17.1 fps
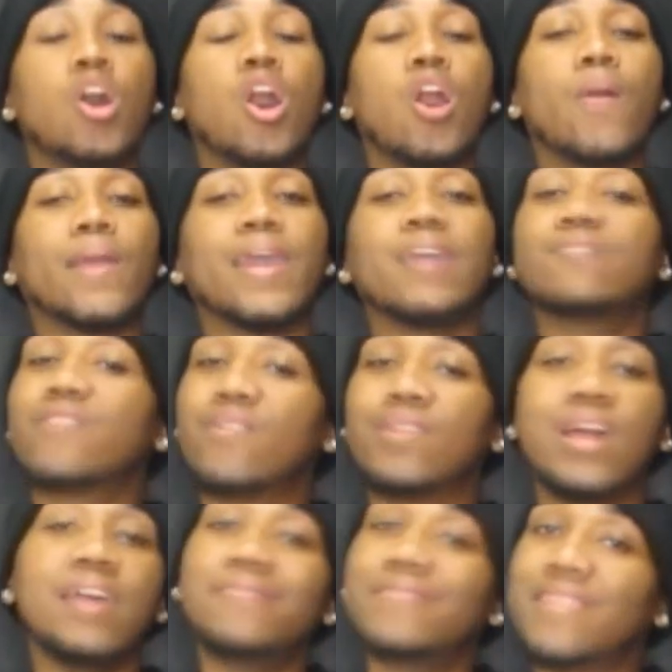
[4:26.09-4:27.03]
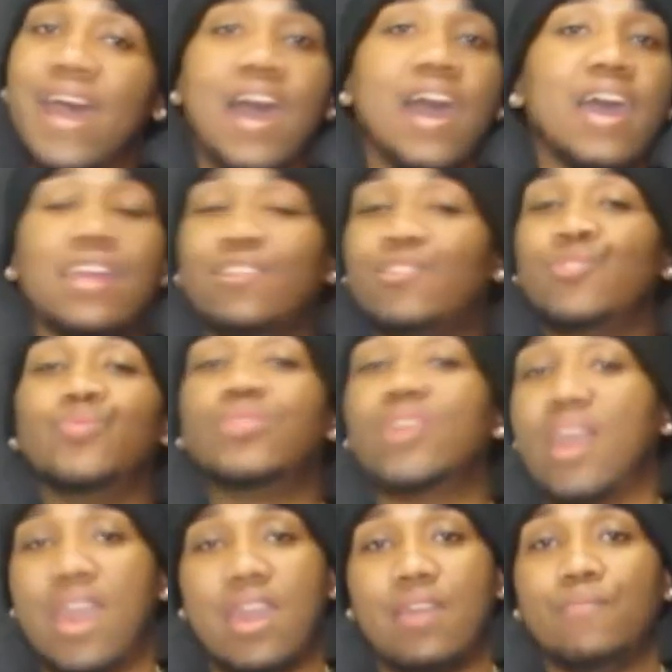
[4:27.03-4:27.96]
Okay, so let's not do
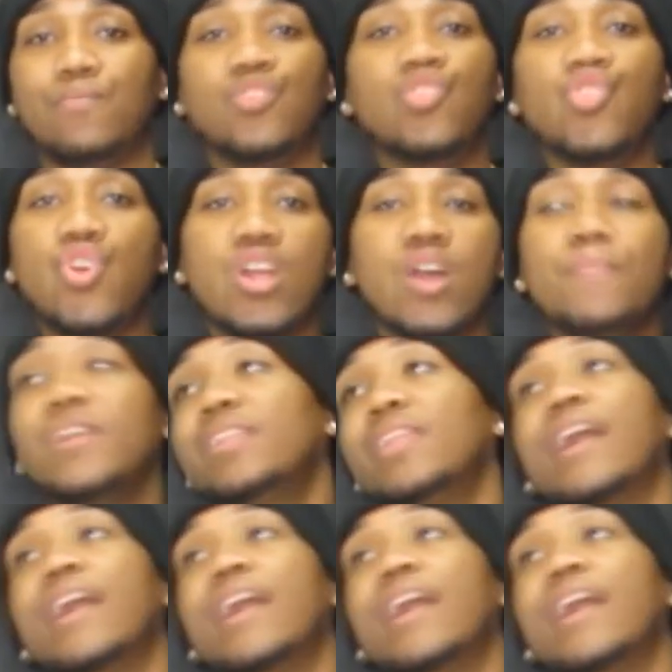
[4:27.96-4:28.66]
that. You know what I mean?